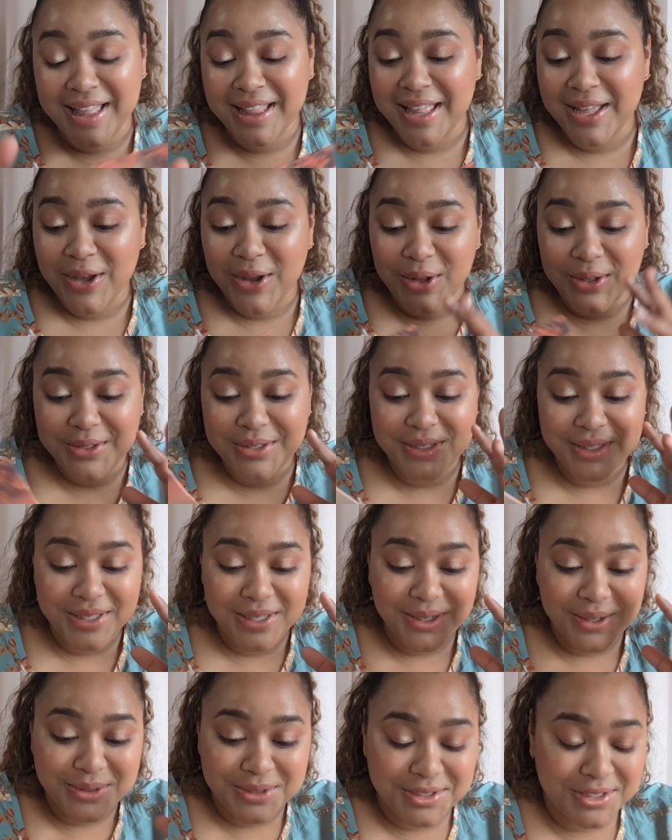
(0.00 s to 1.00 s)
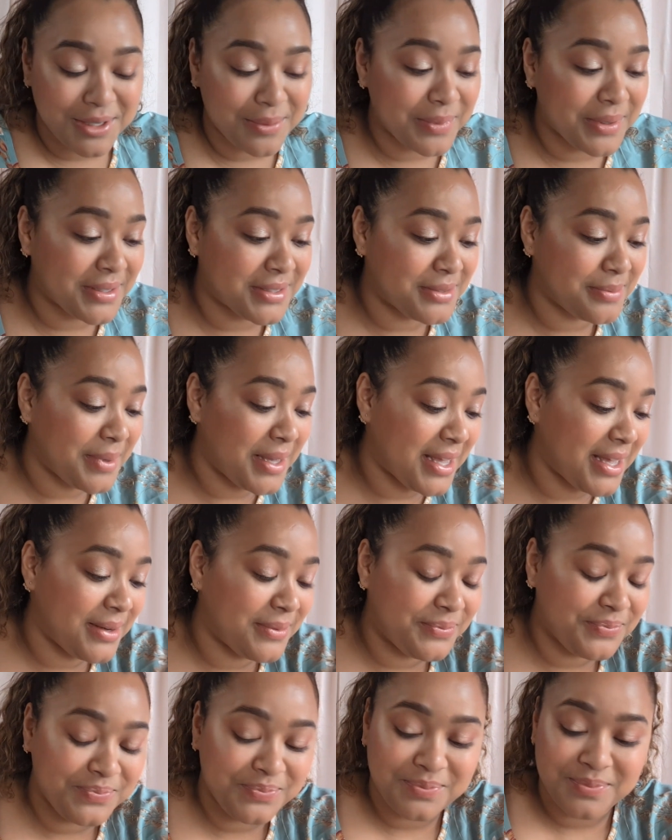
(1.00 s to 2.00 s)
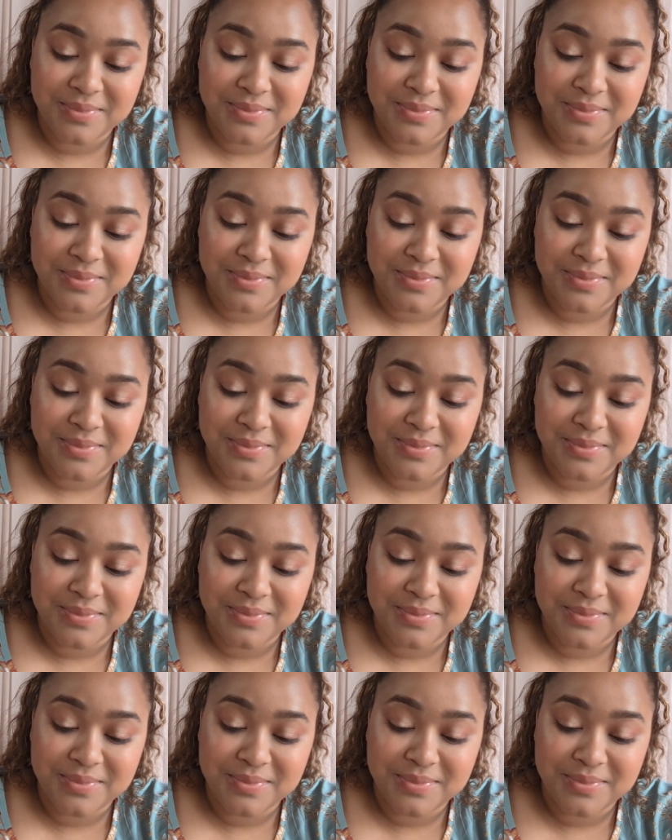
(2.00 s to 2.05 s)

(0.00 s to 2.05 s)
like Alter Ego shimmers, man,